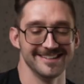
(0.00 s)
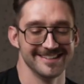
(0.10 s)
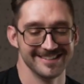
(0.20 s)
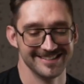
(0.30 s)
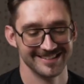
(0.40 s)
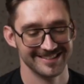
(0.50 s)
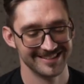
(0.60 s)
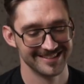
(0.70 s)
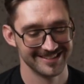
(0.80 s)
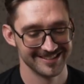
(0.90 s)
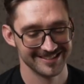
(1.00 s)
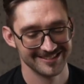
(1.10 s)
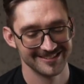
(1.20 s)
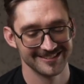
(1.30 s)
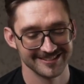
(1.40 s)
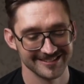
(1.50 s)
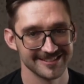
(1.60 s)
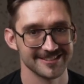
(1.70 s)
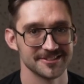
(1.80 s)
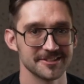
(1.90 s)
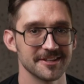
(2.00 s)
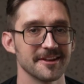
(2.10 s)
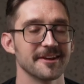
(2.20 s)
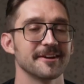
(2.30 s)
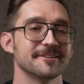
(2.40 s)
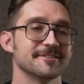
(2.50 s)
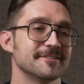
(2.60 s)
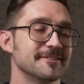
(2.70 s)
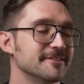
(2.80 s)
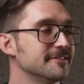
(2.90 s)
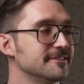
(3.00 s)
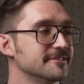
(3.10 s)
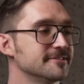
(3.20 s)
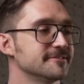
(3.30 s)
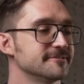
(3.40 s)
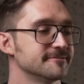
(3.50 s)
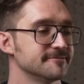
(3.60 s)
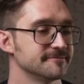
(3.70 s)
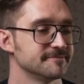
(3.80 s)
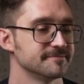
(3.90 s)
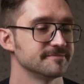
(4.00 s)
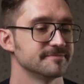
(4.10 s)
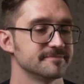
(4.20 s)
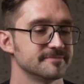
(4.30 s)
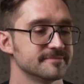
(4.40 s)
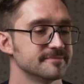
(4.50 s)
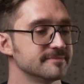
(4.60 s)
[no speech]